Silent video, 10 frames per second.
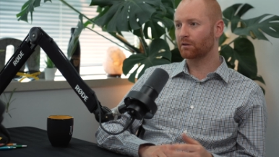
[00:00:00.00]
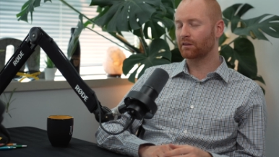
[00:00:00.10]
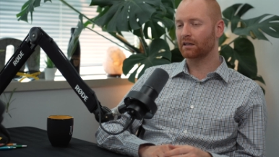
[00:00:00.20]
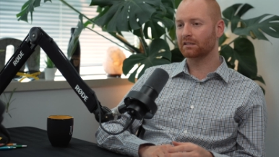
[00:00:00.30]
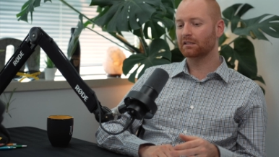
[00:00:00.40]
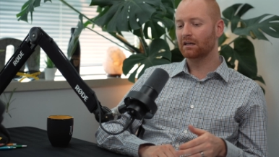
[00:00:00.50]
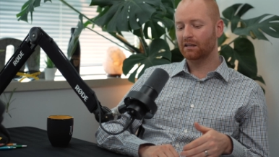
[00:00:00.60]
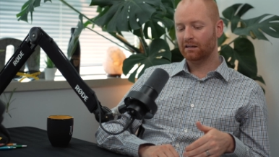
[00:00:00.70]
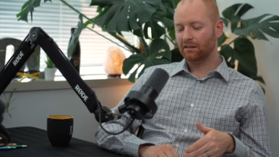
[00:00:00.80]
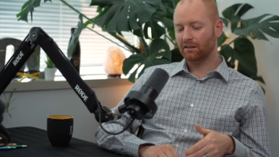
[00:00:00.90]
with this.
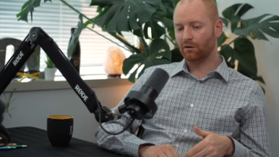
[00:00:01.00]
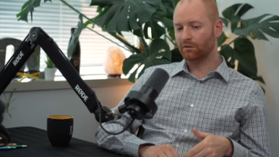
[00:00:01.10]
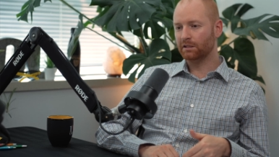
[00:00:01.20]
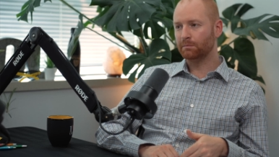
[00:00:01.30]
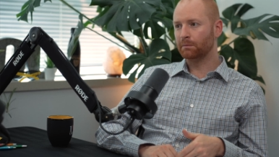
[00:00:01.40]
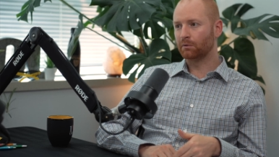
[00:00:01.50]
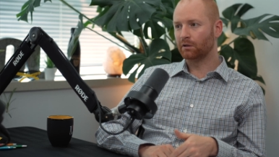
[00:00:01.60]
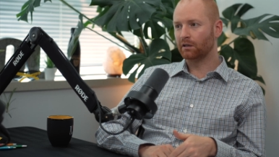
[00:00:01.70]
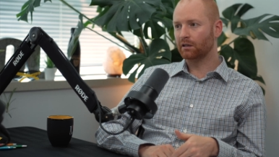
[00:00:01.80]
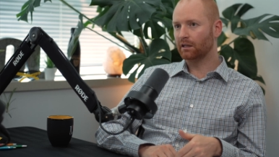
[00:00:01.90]
You know, these people
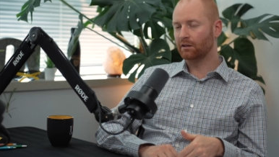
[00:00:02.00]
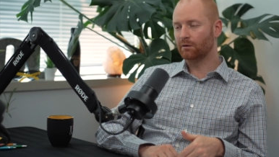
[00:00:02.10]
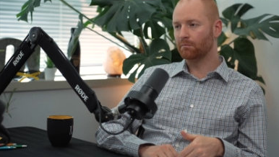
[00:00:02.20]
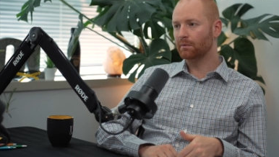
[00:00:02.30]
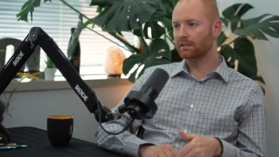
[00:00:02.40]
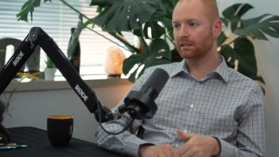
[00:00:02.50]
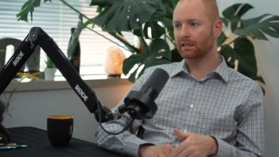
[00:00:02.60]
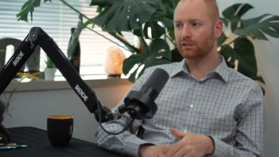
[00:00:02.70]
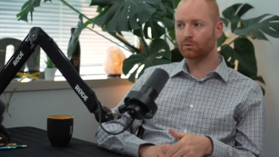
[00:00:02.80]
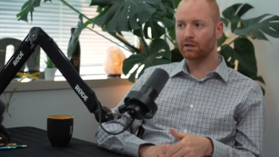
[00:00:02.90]
are in their mid to
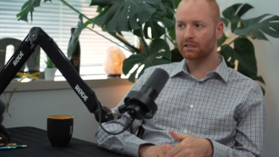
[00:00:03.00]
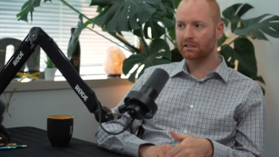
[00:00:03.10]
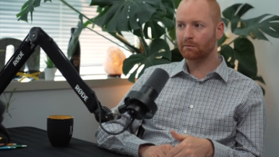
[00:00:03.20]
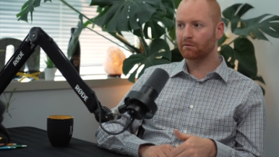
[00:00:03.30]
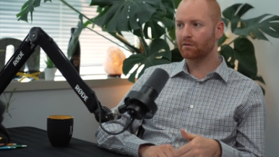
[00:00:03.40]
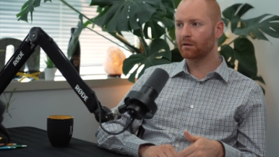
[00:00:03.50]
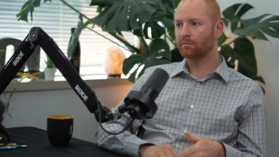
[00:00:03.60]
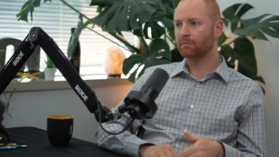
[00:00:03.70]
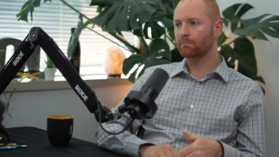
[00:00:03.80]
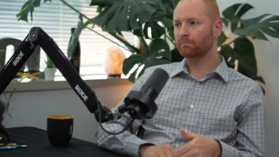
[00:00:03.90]
late 20s, some of
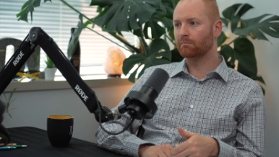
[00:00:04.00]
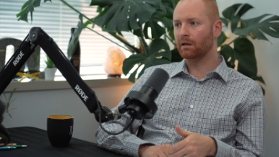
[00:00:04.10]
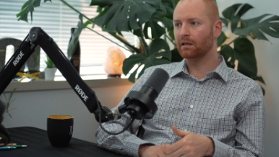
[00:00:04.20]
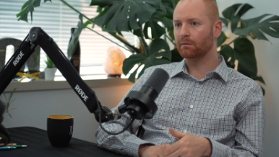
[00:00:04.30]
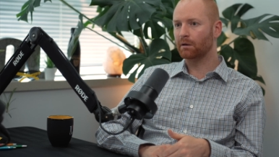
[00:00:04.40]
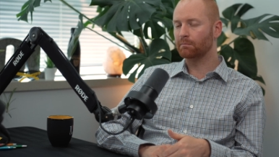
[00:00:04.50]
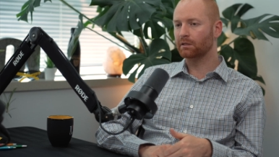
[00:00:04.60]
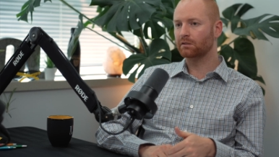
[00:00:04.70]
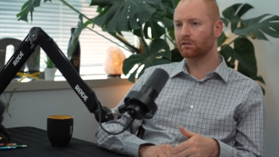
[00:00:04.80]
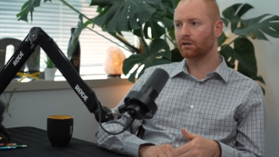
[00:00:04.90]
them. Many might
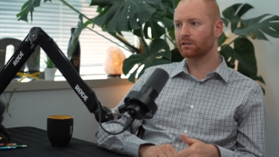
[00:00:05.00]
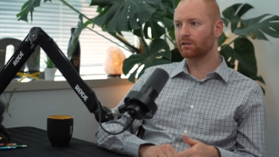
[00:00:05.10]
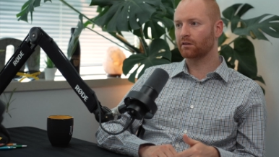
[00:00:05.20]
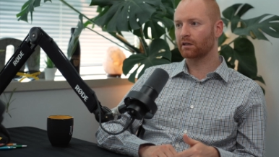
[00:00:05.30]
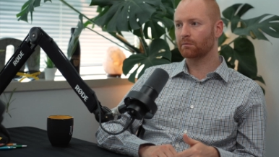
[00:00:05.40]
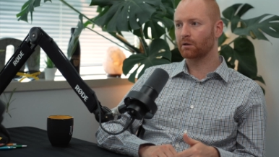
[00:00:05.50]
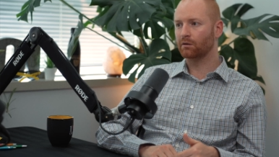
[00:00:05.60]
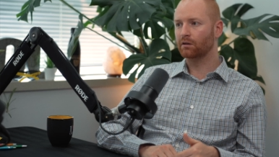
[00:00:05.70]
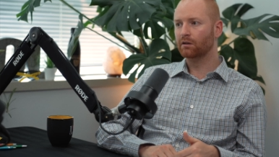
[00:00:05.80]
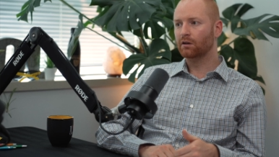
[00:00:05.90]
be starting to think
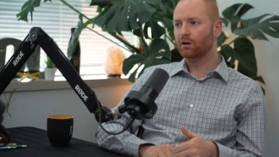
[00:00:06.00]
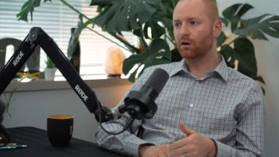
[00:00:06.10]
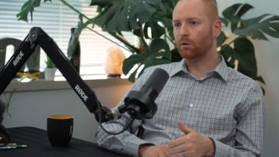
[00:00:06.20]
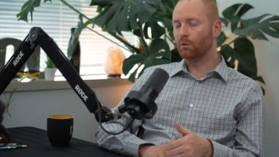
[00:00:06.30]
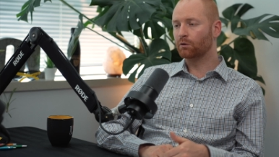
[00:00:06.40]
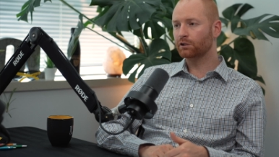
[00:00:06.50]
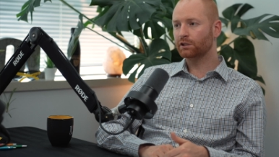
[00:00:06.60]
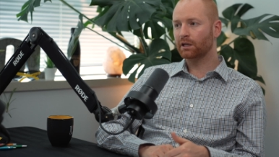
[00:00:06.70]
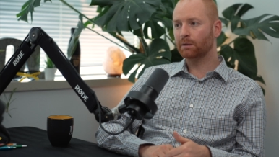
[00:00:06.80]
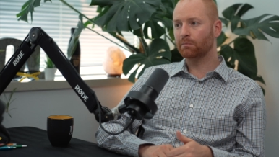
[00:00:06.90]
about home
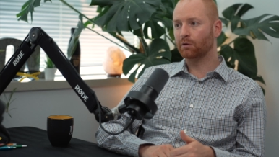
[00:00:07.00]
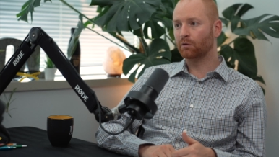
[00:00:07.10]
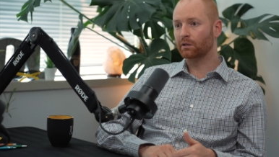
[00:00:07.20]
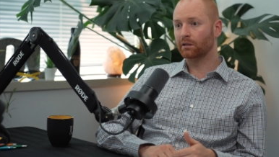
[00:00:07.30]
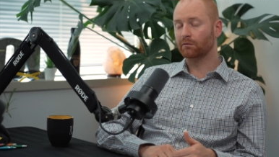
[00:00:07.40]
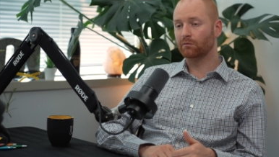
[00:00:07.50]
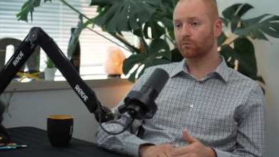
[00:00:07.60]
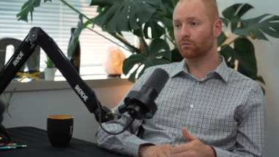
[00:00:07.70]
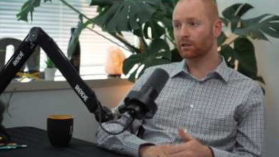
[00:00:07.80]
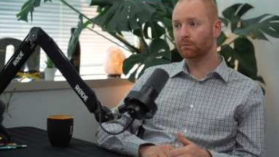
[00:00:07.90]
ownership. The only
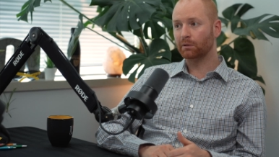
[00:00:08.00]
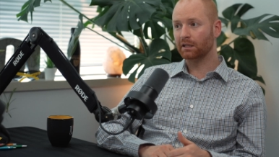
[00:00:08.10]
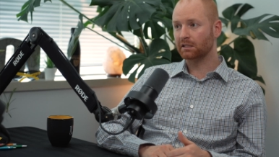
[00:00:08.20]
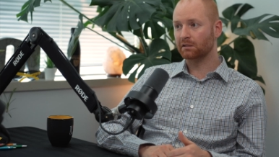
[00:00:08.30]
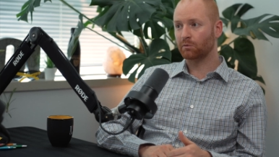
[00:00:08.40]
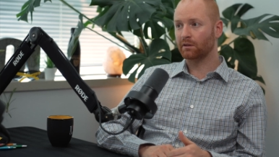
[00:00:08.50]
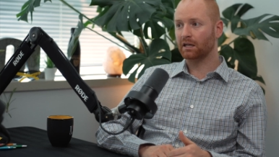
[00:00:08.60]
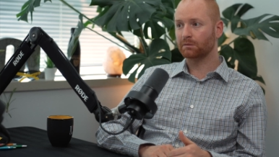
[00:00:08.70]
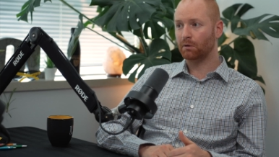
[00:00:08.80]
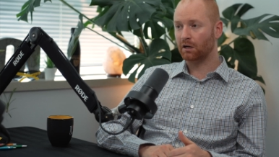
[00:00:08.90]
real places where
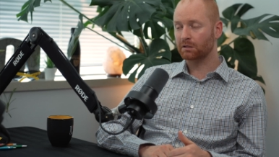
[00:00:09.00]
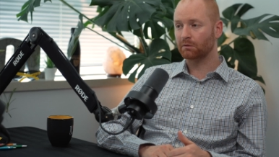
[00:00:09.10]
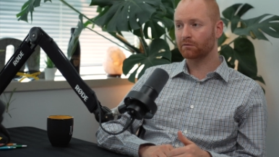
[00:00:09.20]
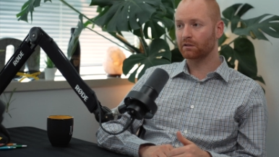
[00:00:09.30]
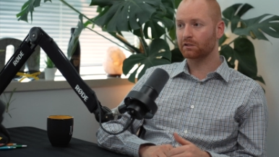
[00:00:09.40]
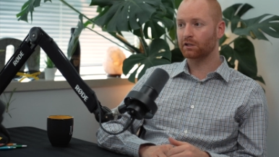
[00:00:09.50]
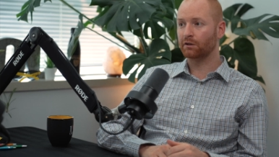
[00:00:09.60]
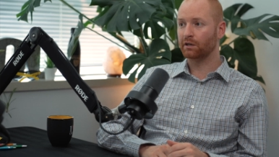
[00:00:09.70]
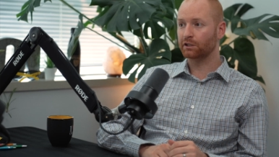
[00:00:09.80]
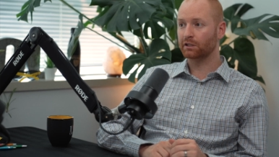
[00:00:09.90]
that's possible for this
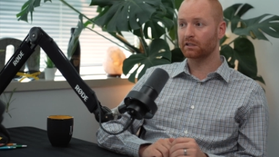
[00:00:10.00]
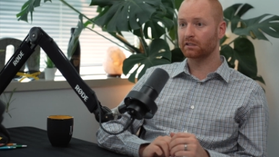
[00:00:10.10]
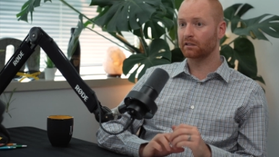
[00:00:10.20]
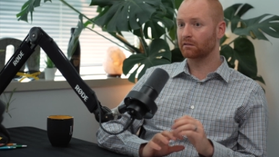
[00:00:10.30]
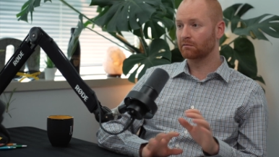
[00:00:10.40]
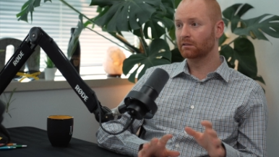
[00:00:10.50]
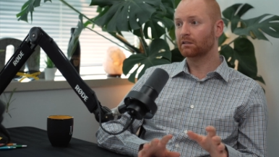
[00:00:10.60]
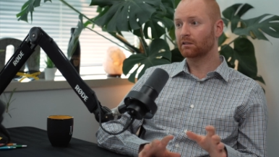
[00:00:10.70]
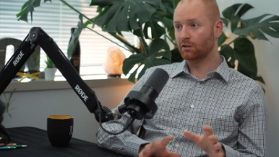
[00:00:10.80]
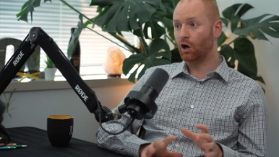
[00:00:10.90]
generation is in
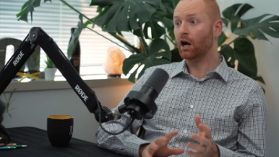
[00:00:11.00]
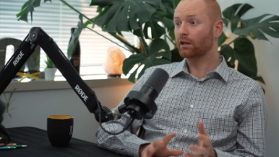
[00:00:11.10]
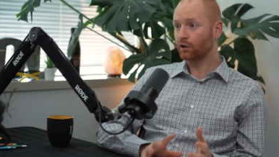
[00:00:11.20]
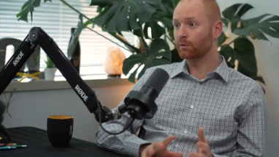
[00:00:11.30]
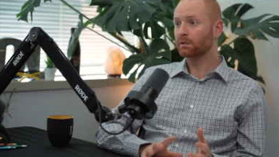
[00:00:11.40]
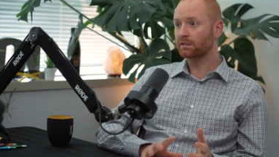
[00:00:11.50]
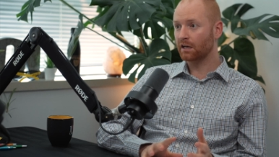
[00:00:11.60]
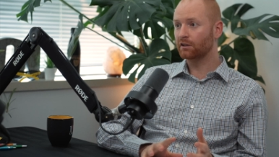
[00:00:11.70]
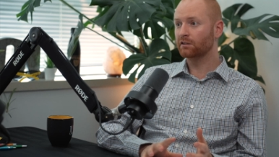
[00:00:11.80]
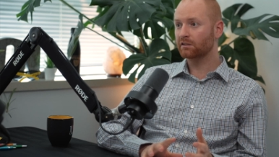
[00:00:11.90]
not urban
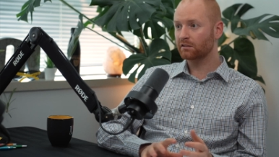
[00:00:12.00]
centers,